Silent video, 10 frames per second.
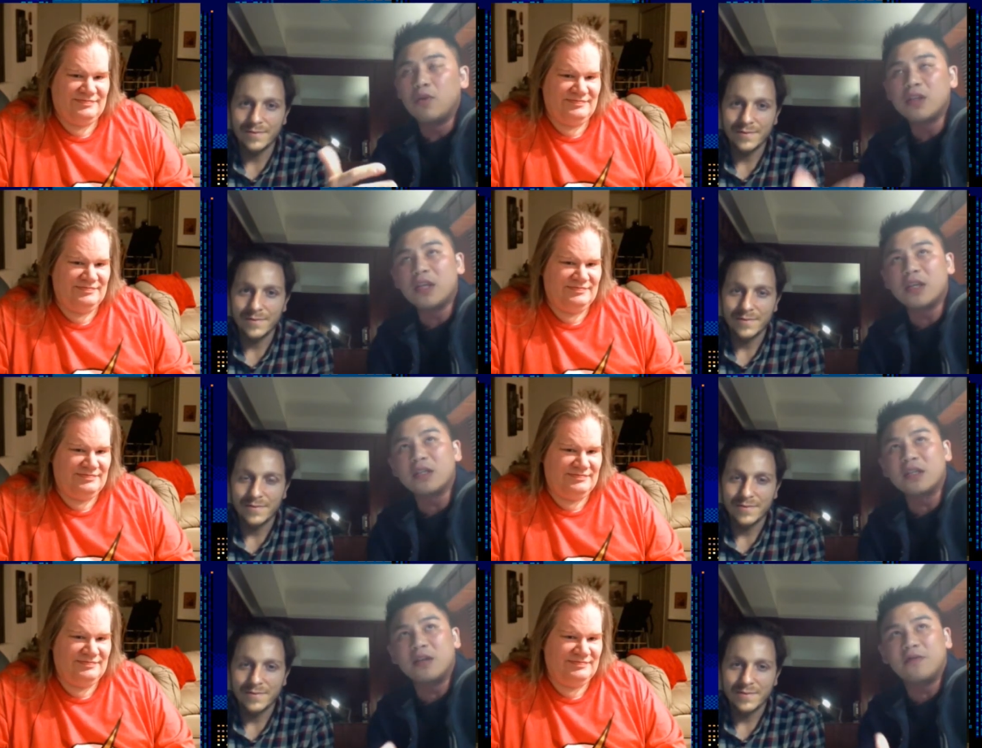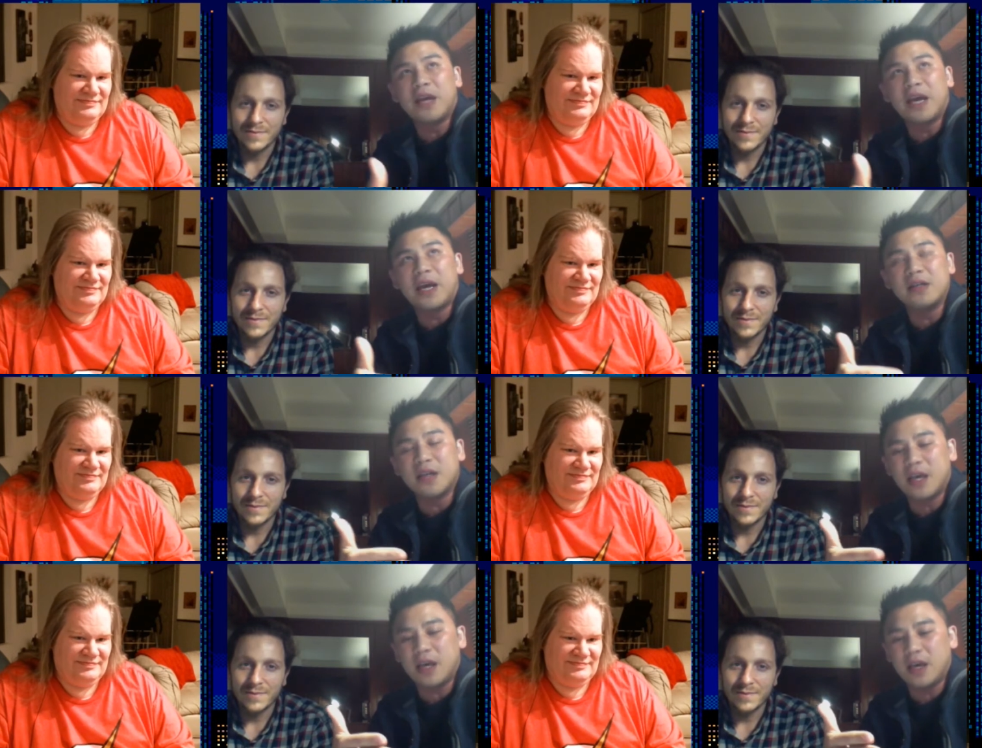Speaker 1: conceived as
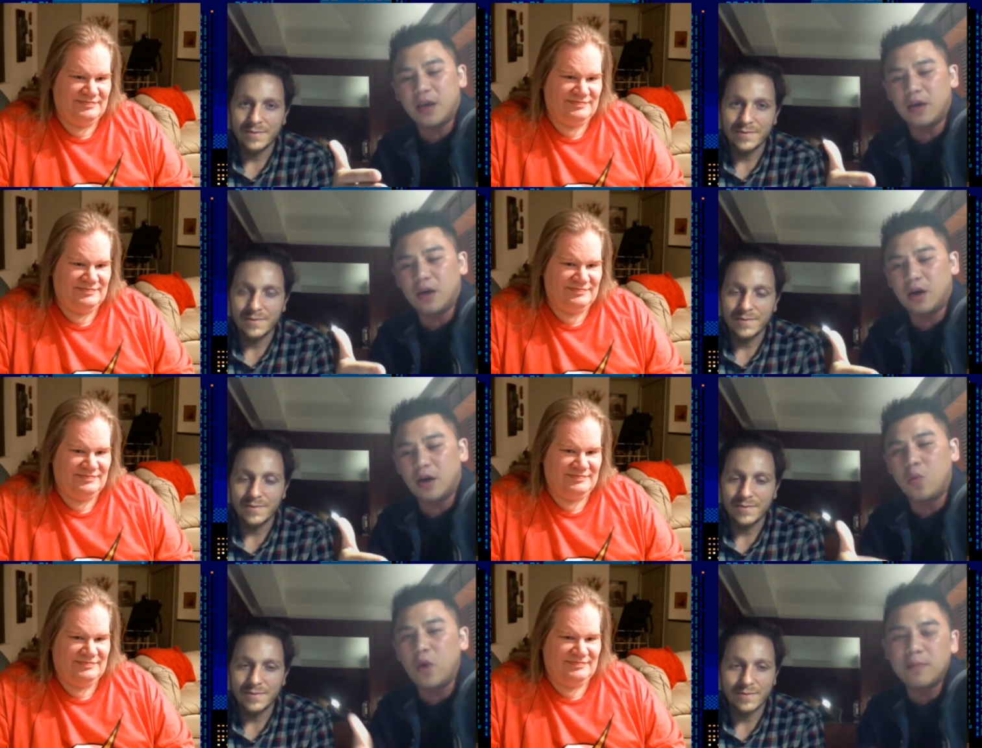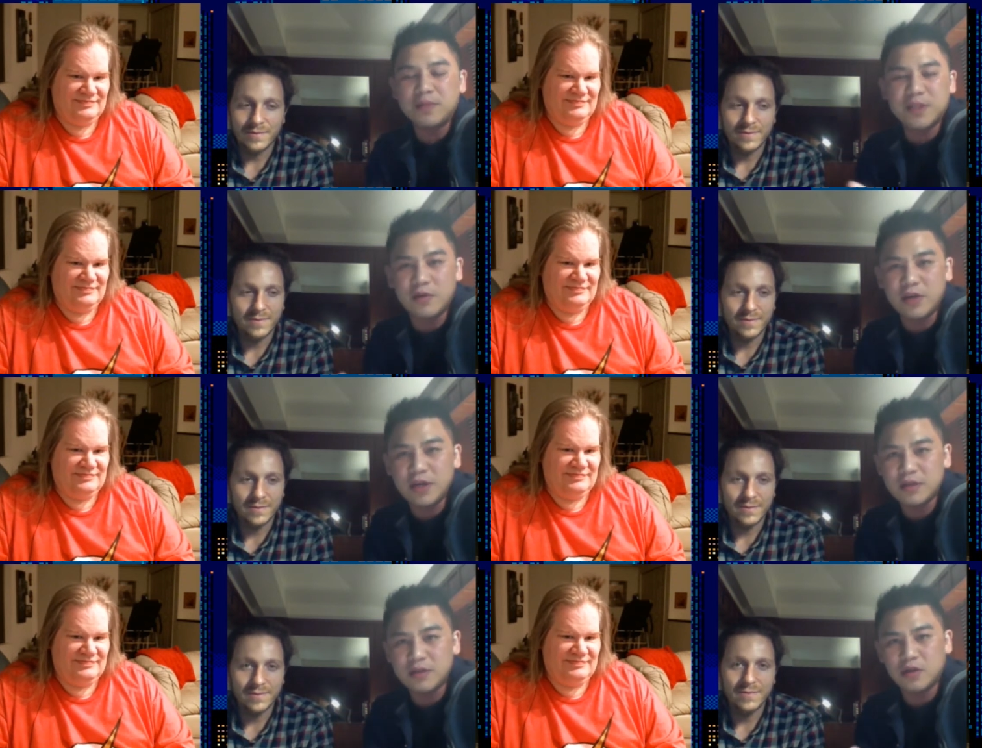a web
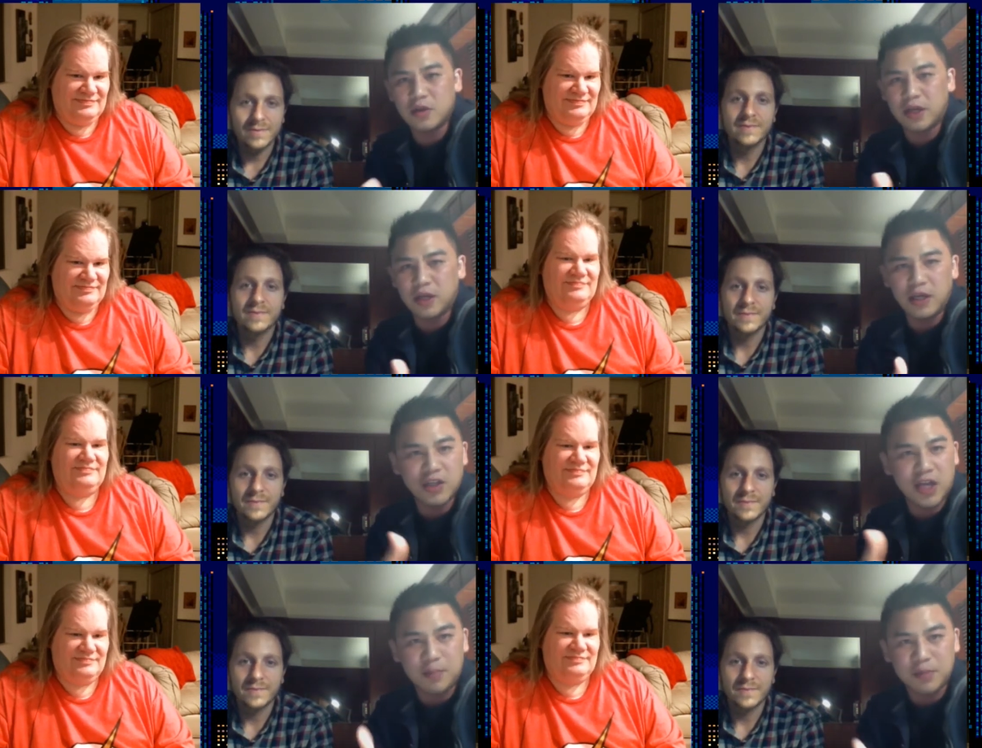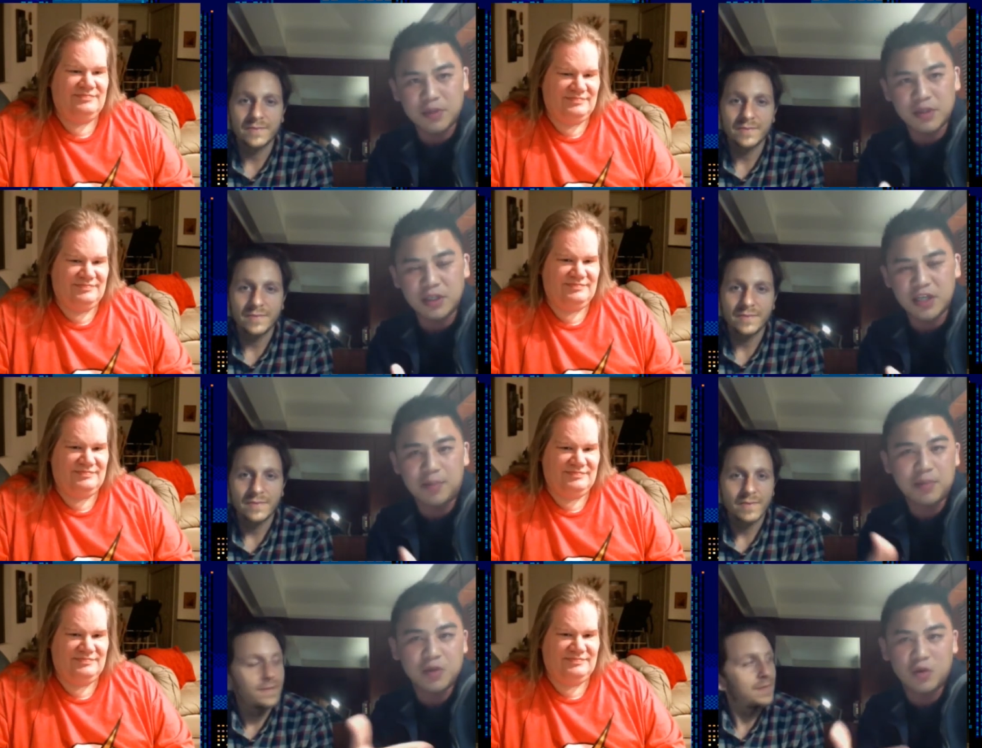series, so like each
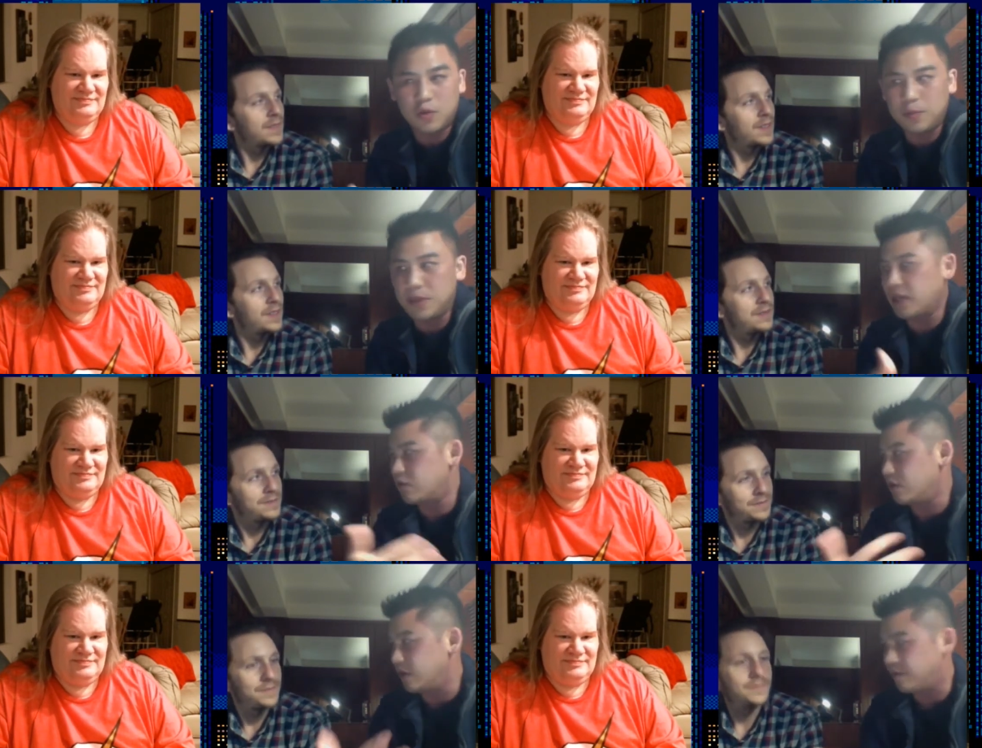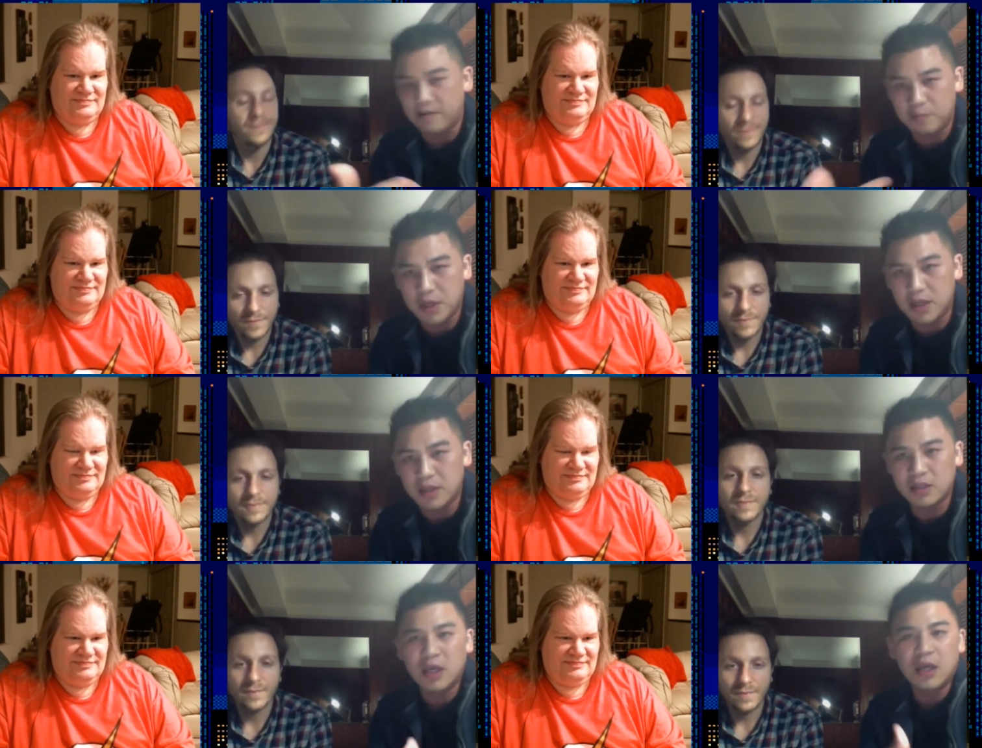episode would be like 3 to 5
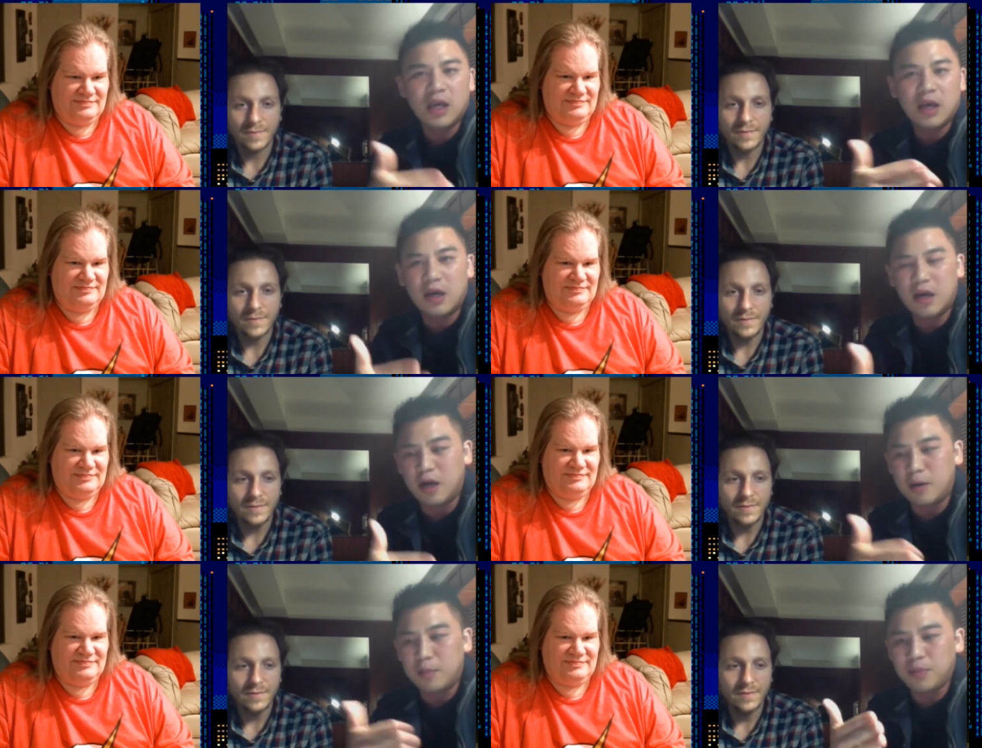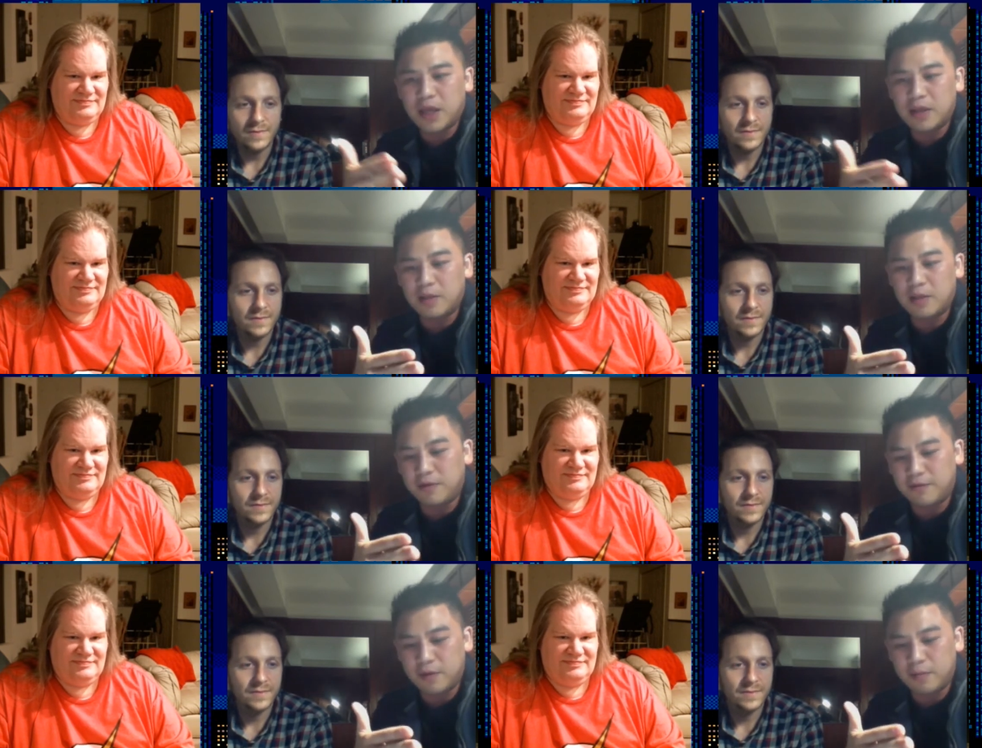minutes, and they'd be
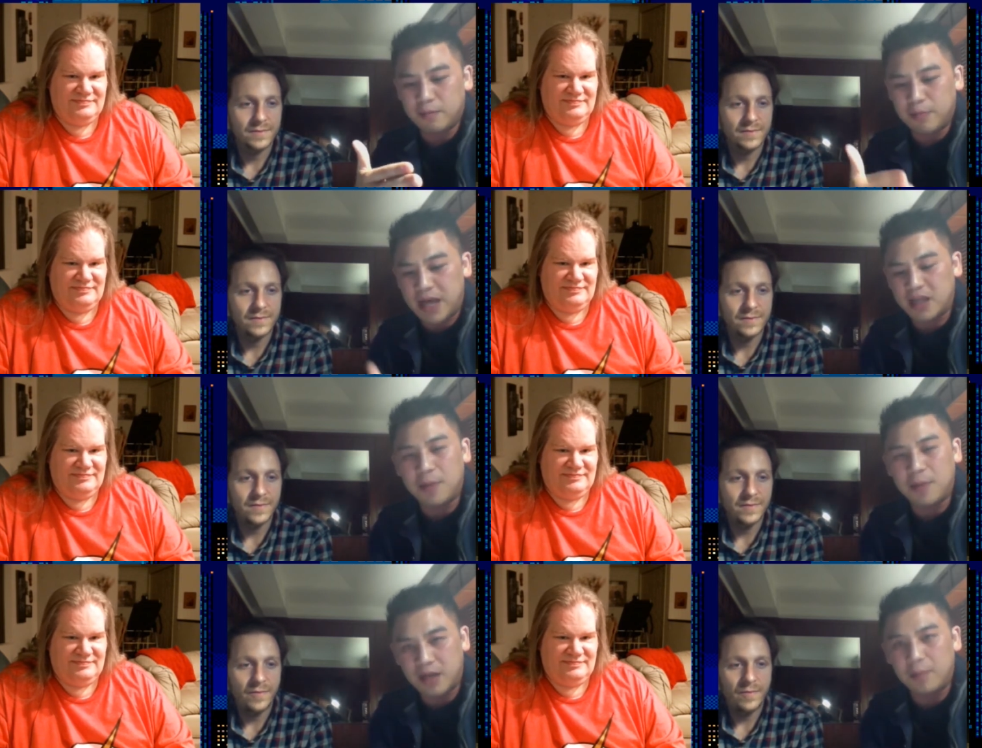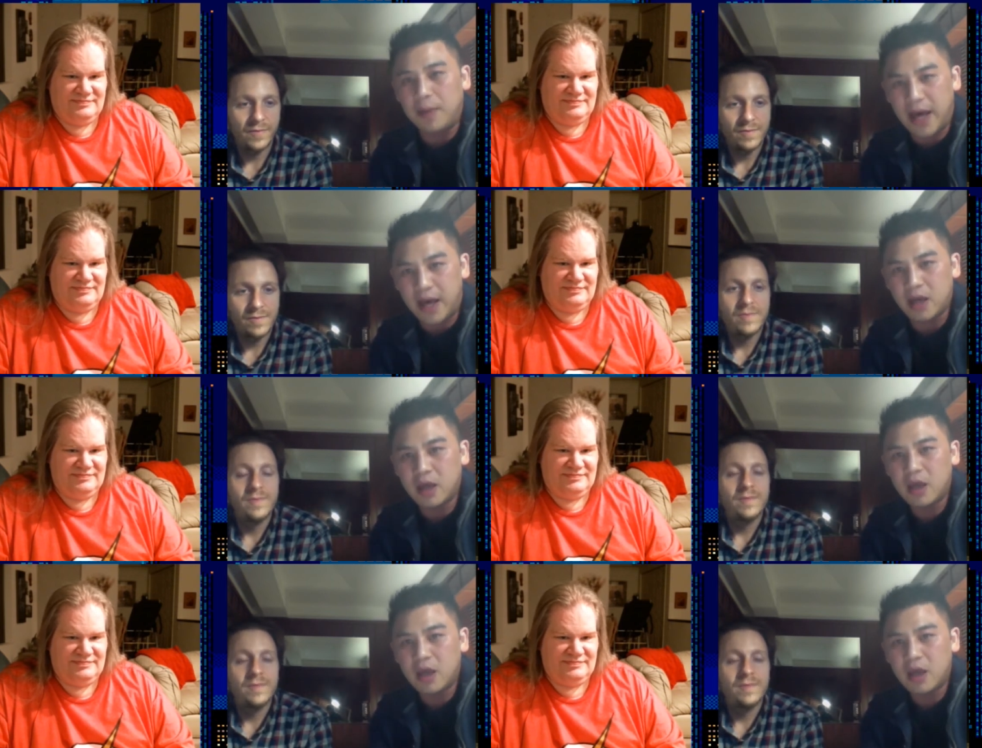filmed back to back to back.